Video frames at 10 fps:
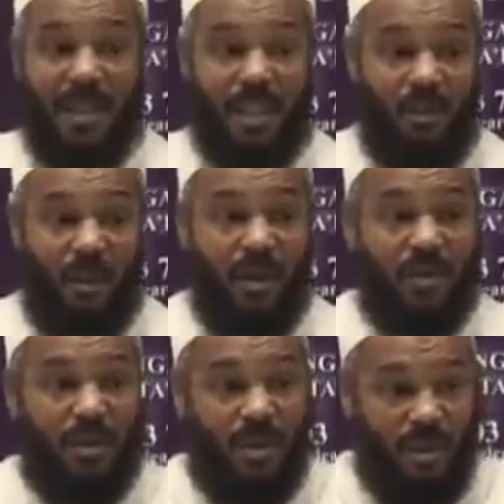civilization
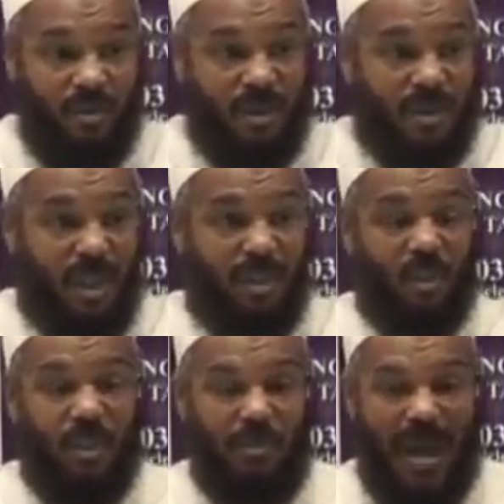was Christian.
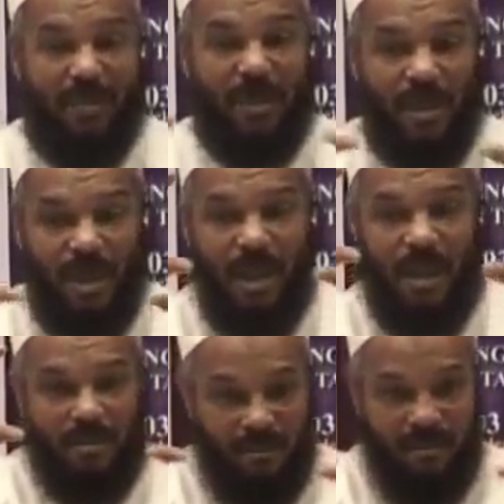So the Bible,
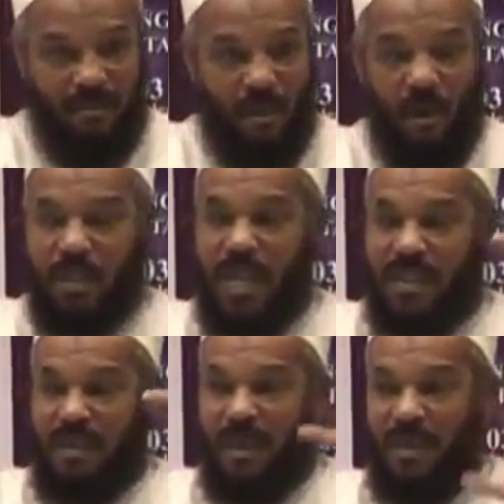Old
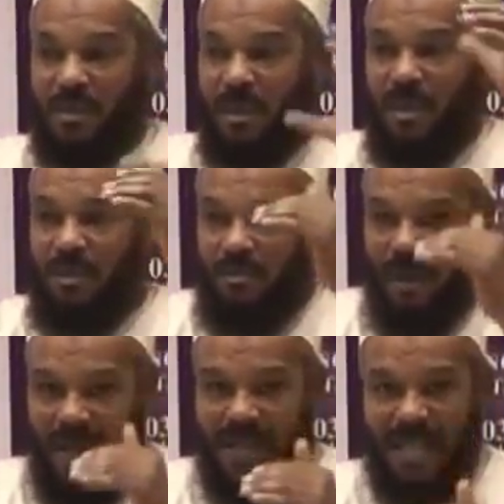Testament,
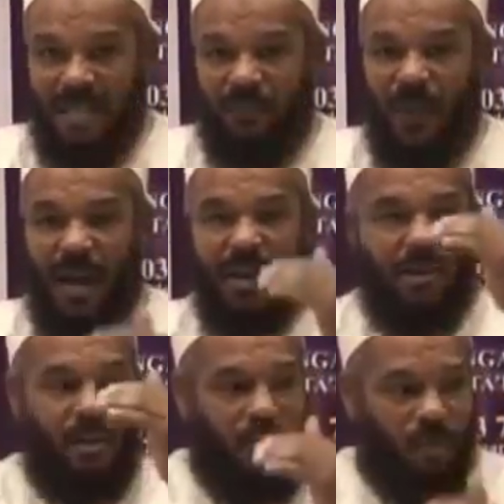
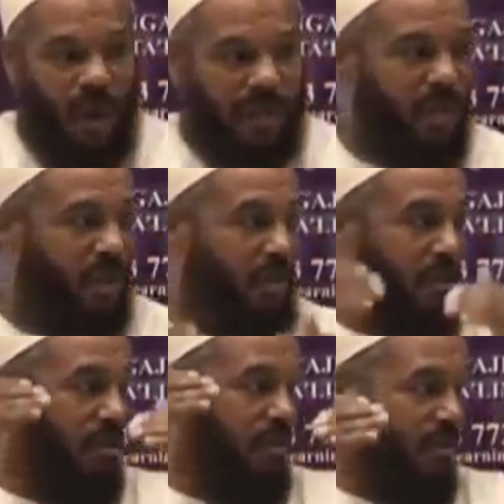identified what are
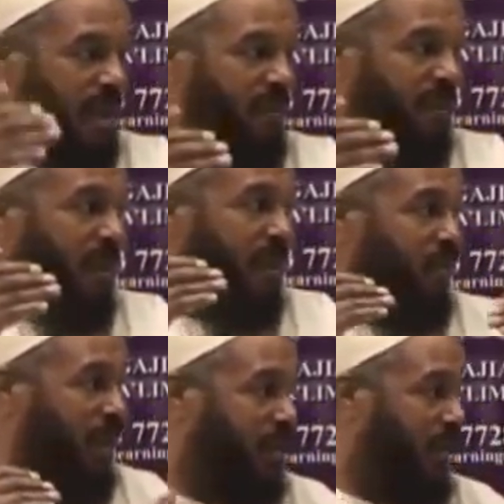evils,
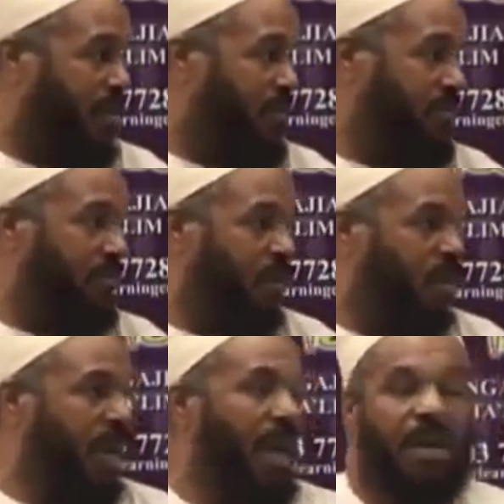what are
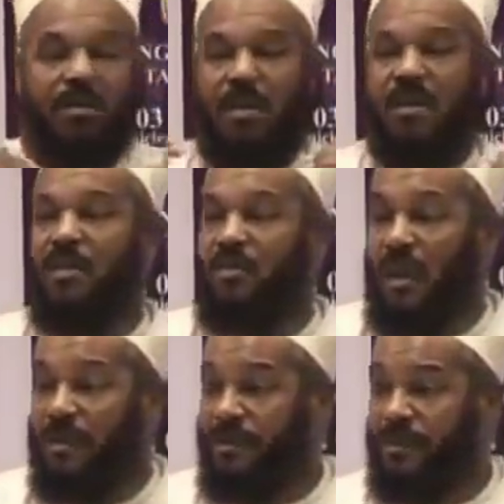okays,
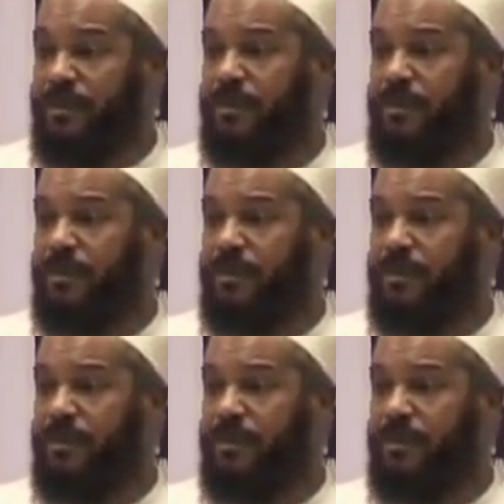etc.